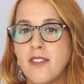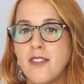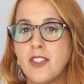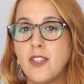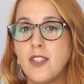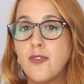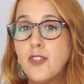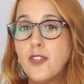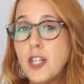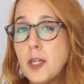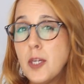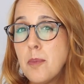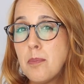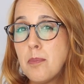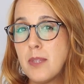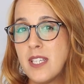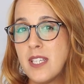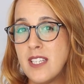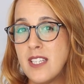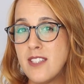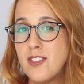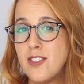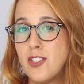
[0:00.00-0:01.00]
the verb
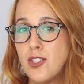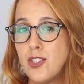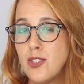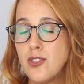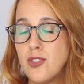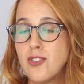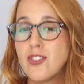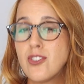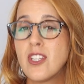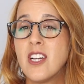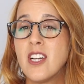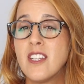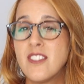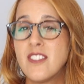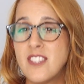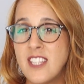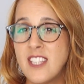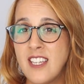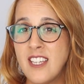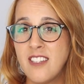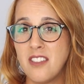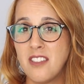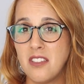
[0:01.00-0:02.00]
is used
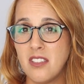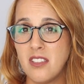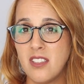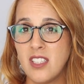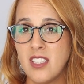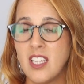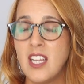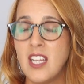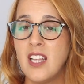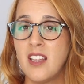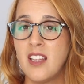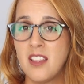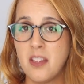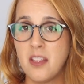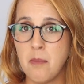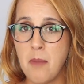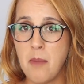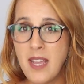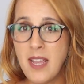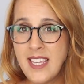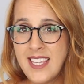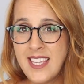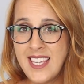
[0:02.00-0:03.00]
singular. The
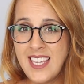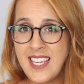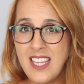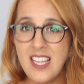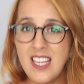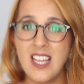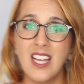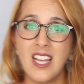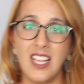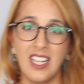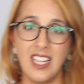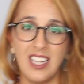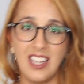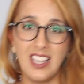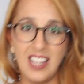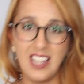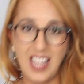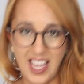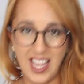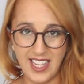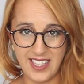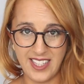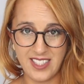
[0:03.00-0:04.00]
monkey
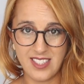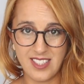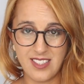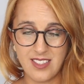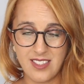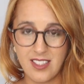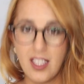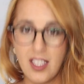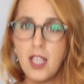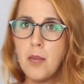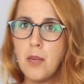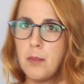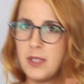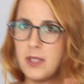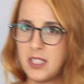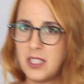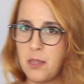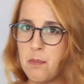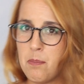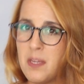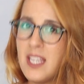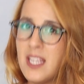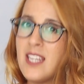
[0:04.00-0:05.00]
likes, but the
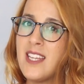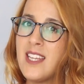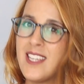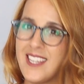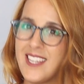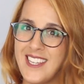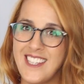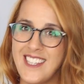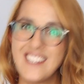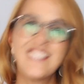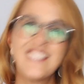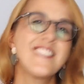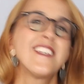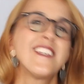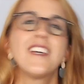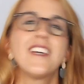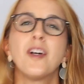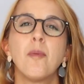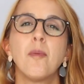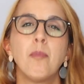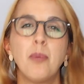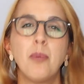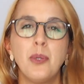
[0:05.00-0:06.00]
meaning is
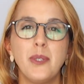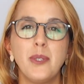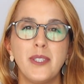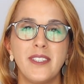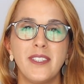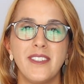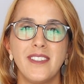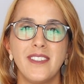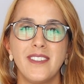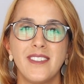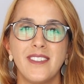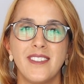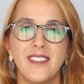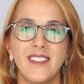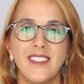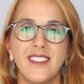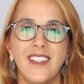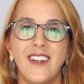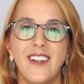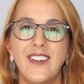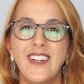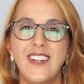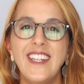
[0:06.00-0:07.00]
plural.
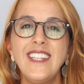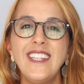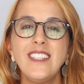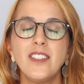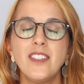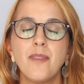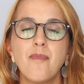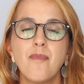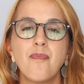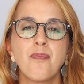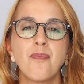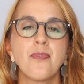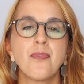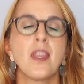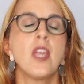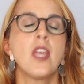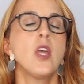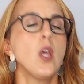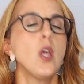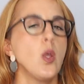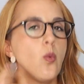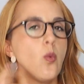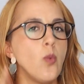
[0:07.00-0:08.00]
Alright?
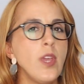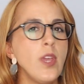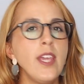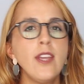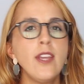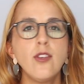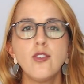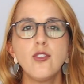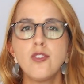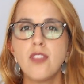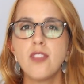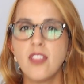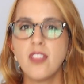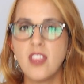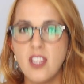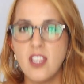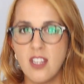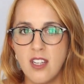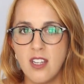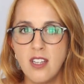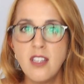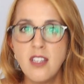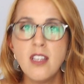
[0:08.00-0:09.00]
We use
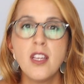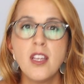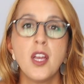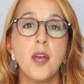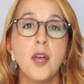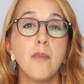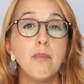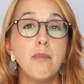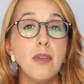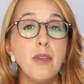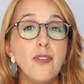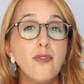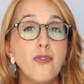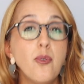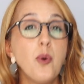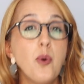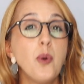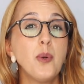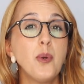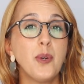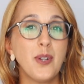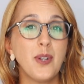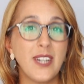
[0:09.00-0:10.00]
the
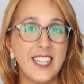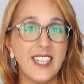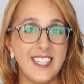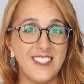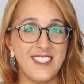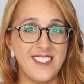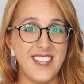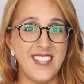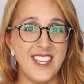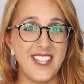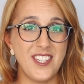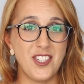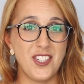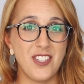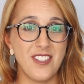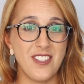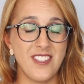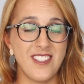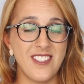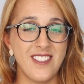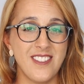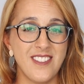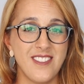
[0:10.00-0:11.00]
before organizations.
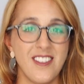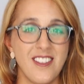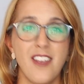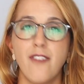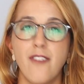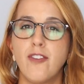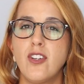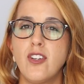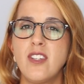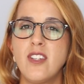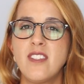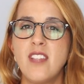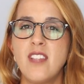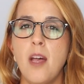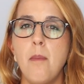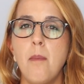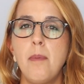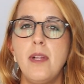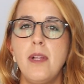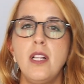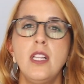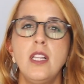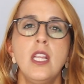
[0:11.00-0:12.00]
For
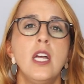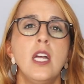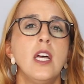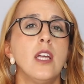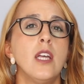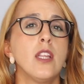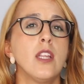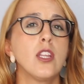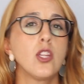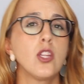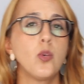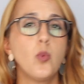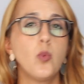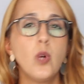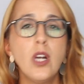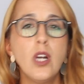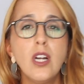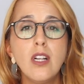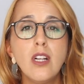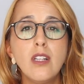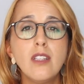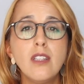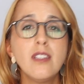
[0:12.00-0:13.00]
example, the
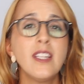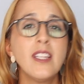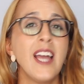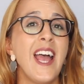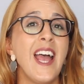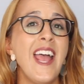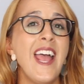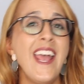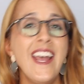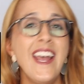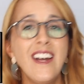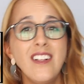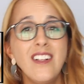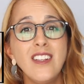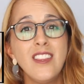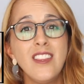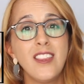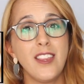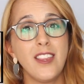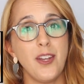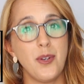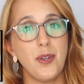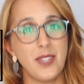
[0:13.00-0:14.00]
World
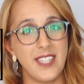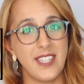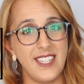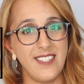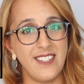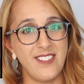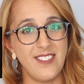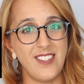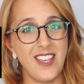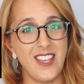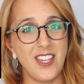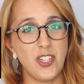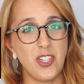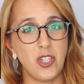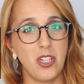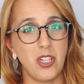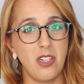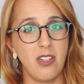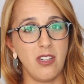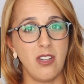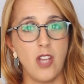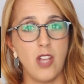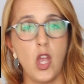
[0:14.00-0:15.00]
Health Organization